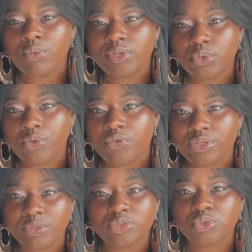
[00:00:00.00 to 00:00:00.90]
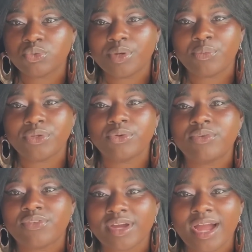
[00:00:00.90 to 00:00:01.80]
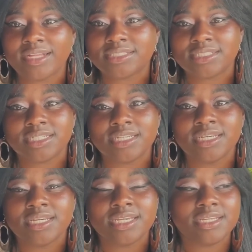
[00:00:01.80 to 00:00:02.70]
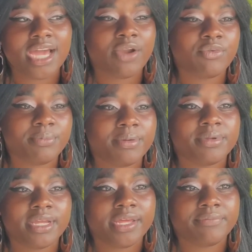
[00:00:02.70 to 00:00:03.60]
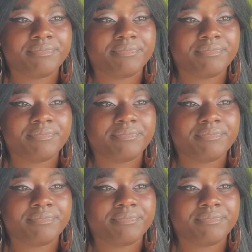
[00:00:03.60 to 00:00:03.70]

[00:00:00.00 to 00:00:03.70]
we do it for YouTube and we do it for content. You gotta remember that.